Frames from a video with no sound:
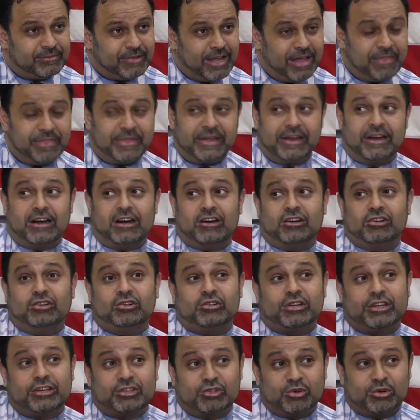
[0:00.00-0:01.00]
And they are
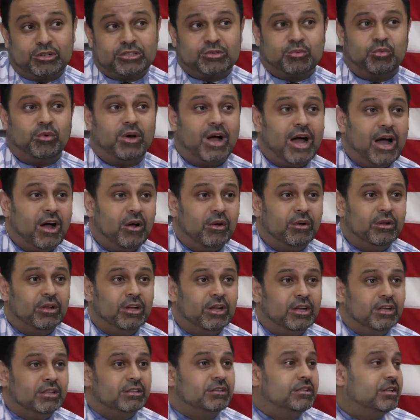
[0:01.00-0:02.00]
looking towards, wow,
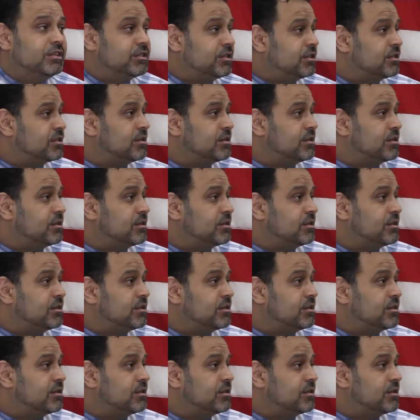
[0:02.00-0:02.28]
this